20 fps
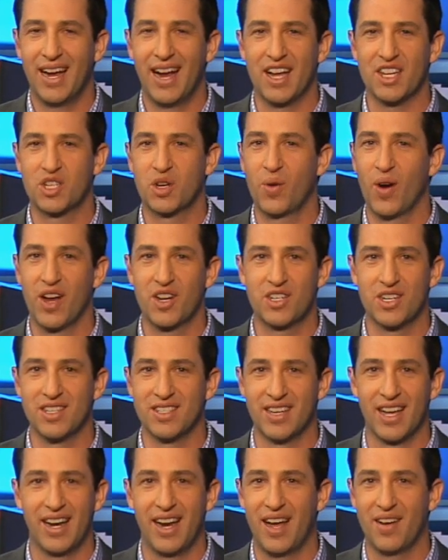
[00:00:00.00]
ask
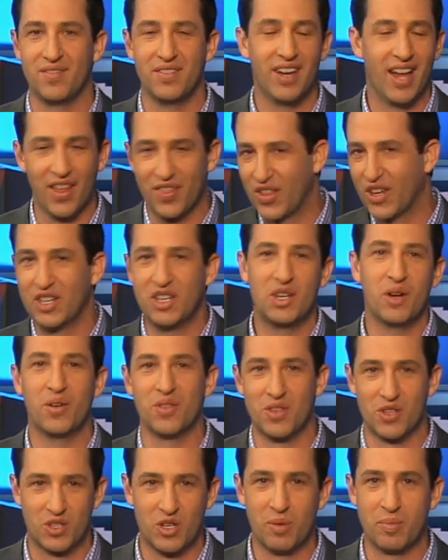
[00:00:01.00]
questions that have nothing to do
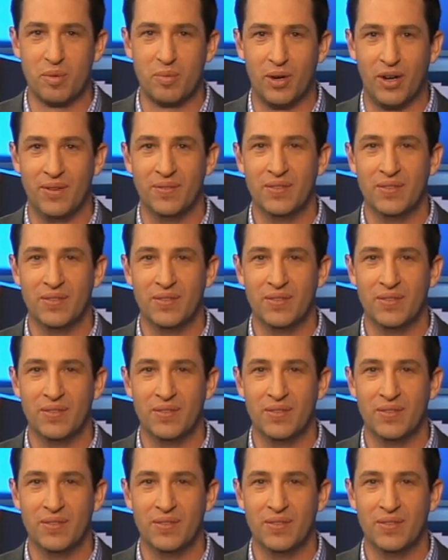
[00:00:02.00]
with the Super Bowl.